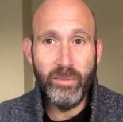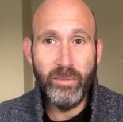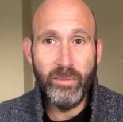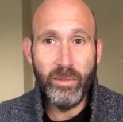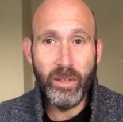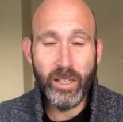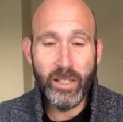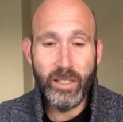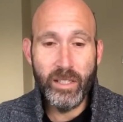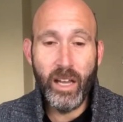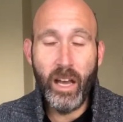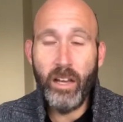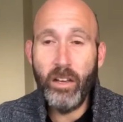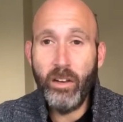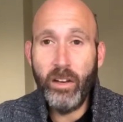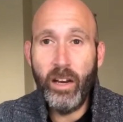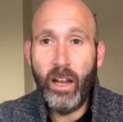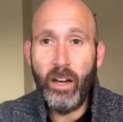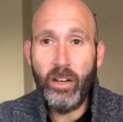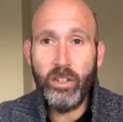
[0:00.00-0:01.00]
Because now you
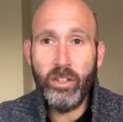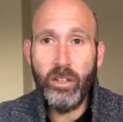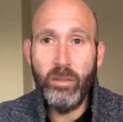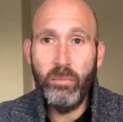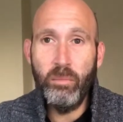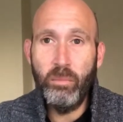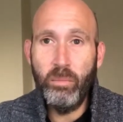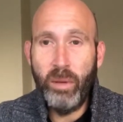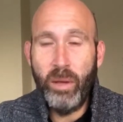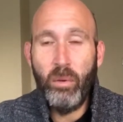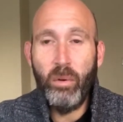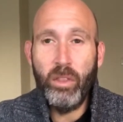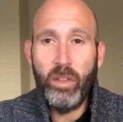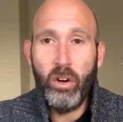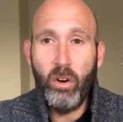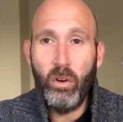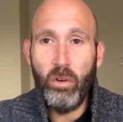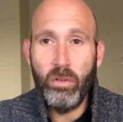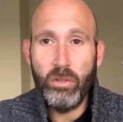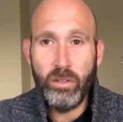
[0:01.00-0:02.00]
can actually be with
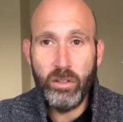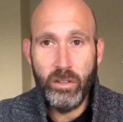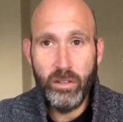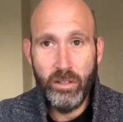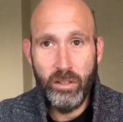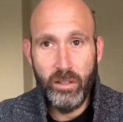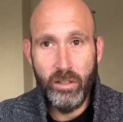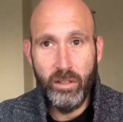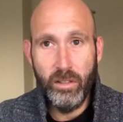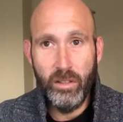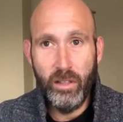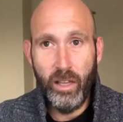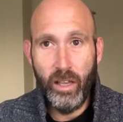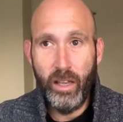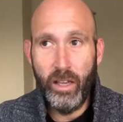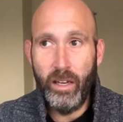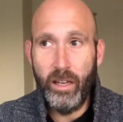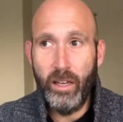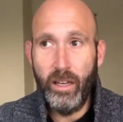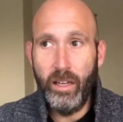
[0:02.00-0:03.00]
girls
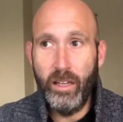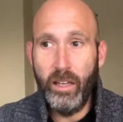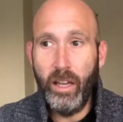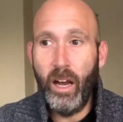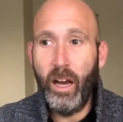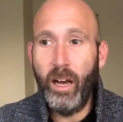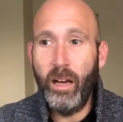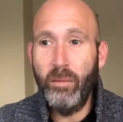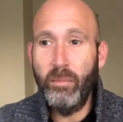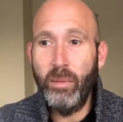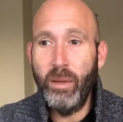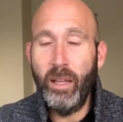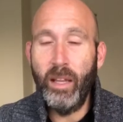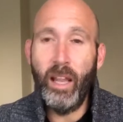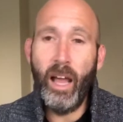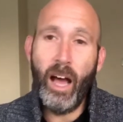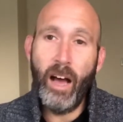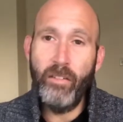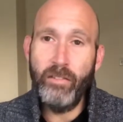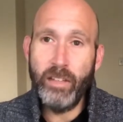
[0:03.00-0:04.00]
and not be
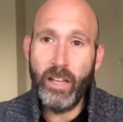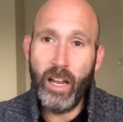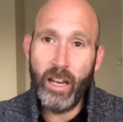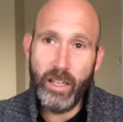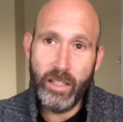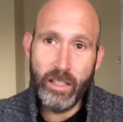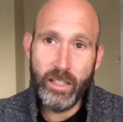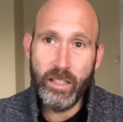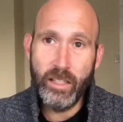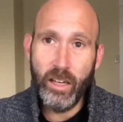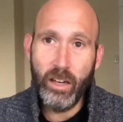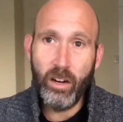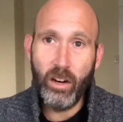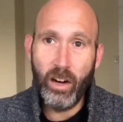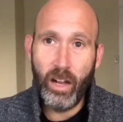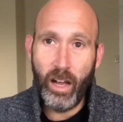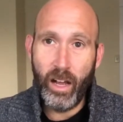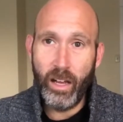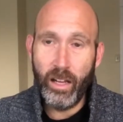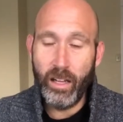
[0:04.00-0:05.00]
laughed at and snickered
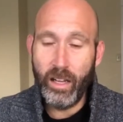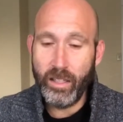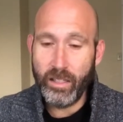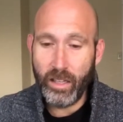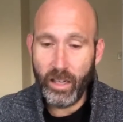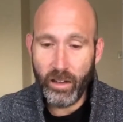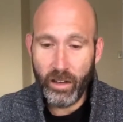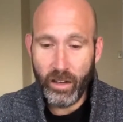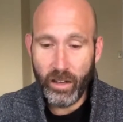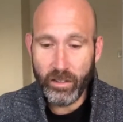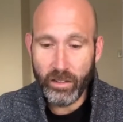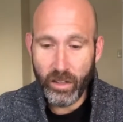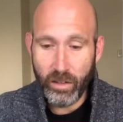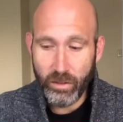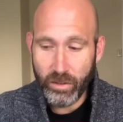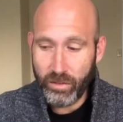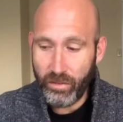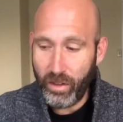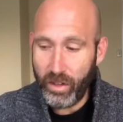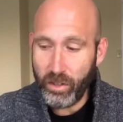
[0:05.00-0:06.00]
at as I, as I
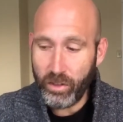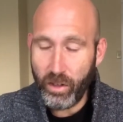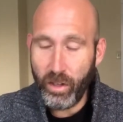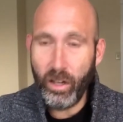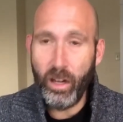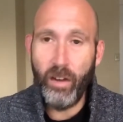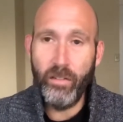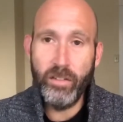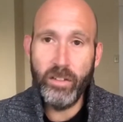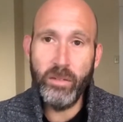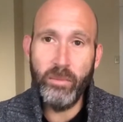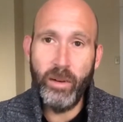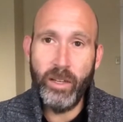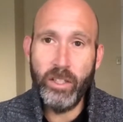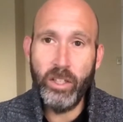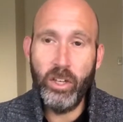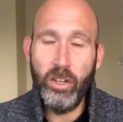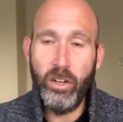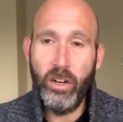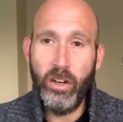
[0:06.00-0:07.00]
was venturing off to my
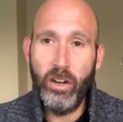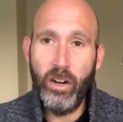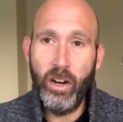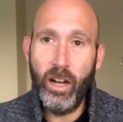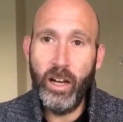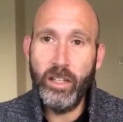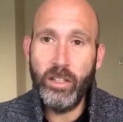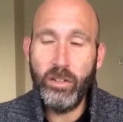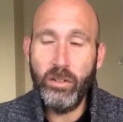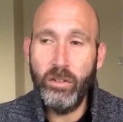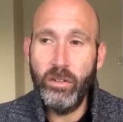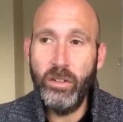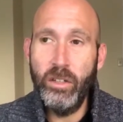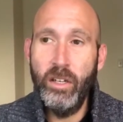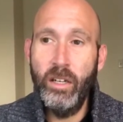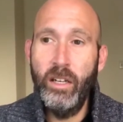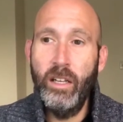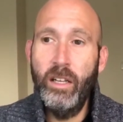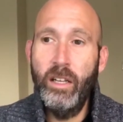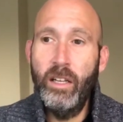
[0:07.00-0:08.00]
senior year in high school
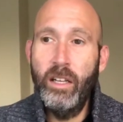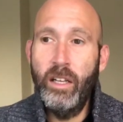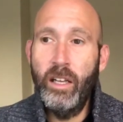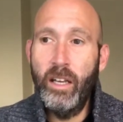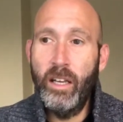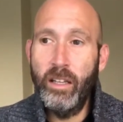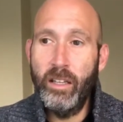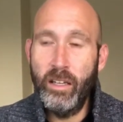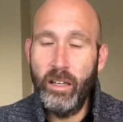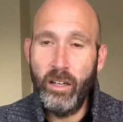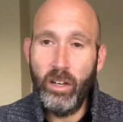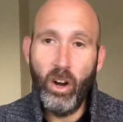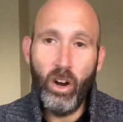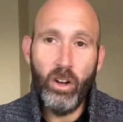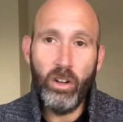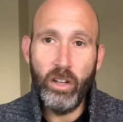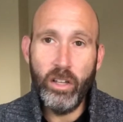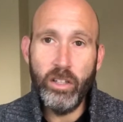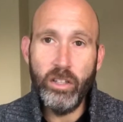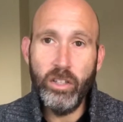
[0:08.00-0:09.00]
and then
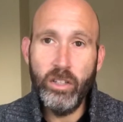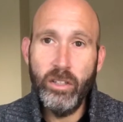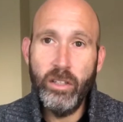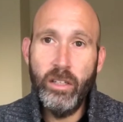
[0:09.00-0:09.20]
college.